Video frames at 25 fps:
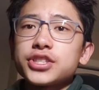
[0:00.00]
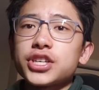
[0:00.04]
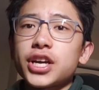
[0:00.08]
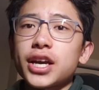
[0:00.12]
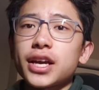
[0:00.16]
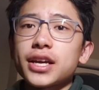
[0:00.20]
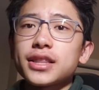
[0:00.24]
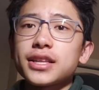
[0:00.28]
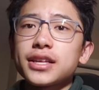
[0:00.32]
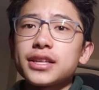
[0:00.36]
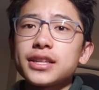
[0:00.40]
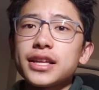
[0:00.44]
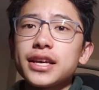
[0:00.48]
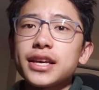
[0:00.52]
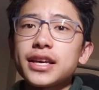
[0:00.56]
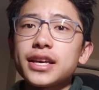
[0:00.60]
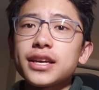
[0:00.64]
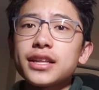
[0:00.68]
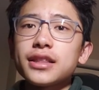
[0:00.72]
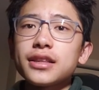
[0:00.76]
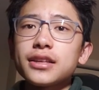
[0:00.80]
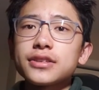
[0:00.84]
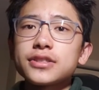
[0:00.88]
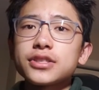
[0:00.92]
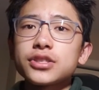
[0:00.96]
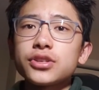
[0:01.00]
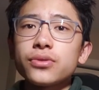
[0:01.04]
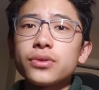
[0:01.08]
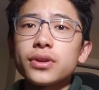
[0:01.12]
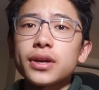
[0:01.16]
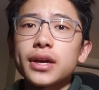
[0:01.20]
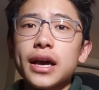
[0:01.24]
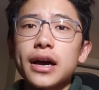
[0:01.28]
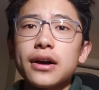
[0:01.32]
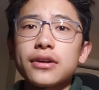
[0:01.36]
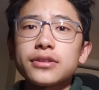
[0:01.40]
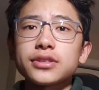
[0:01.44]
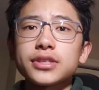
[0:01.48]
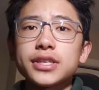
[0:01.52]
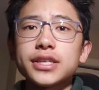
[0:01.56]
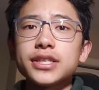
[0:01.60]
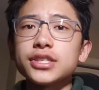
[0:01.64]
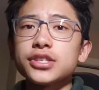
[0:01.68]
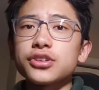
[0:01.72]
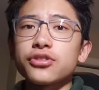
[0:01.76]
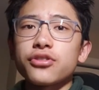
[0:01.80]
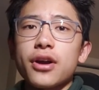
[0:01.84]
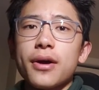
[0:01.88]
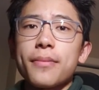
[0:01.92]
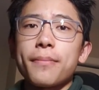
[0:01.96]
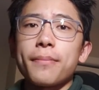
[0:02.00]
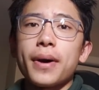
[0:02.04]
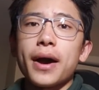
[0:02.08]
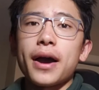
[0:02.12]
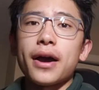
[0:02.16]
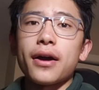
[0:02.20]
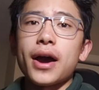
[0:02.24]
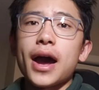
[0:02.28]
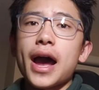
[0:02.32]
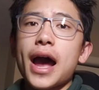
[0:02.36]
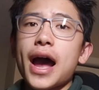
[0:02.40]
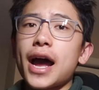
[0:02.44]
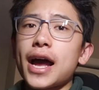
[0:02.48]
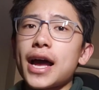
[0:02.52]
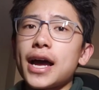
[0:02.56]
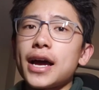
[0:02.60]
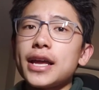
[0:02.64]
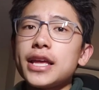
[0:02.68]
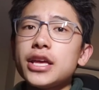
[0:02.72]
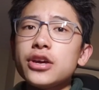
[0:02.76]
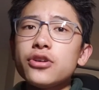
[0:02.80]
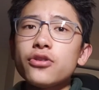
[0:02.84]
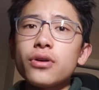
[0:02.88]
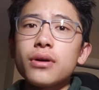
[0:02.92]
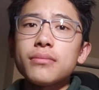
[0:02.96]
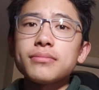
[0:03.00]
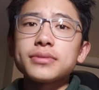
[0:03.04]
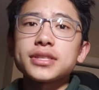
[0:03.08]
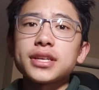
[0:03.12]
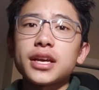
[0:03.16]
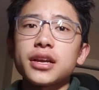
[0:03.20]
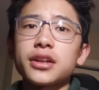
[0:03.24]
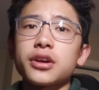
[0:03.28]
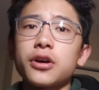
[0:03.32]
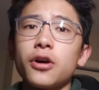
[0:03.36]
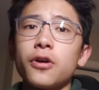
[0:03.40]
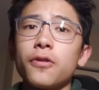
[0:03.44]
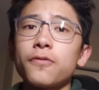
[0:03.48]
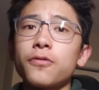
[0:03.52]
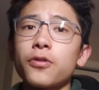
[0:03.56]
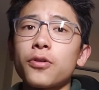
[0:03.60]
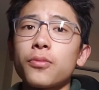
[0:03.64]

Check the link in the Student Council Instagram bio at EOM SEDCO